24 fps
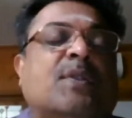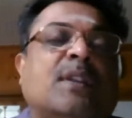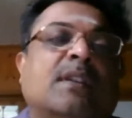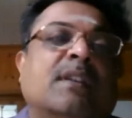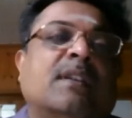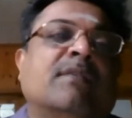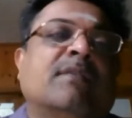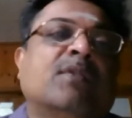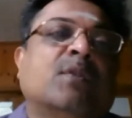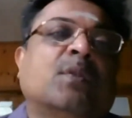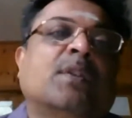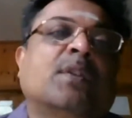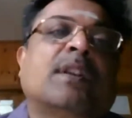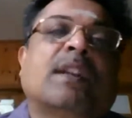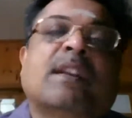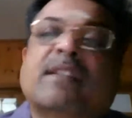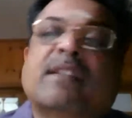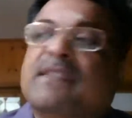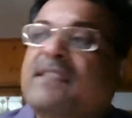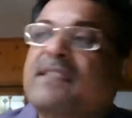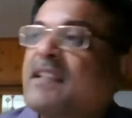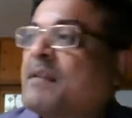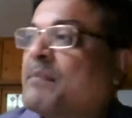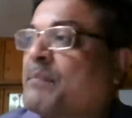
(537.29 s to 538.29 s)
I'll give you an
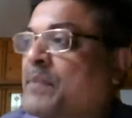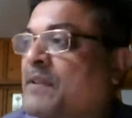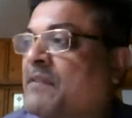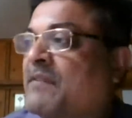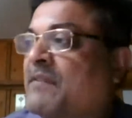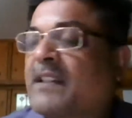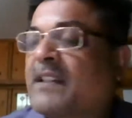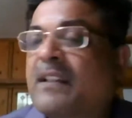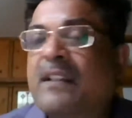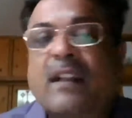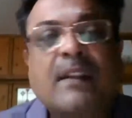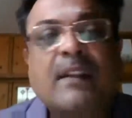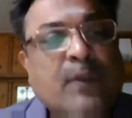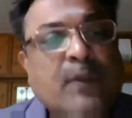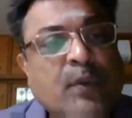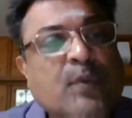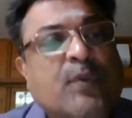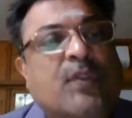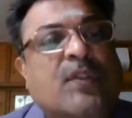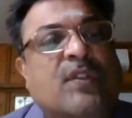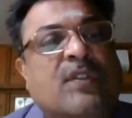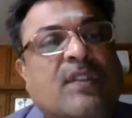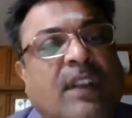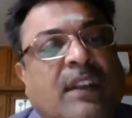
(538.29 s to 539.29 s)
example where I
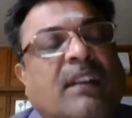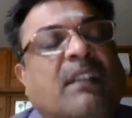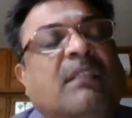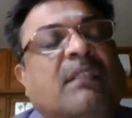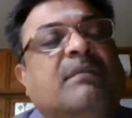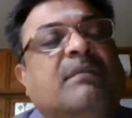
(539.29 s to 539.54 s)
used it.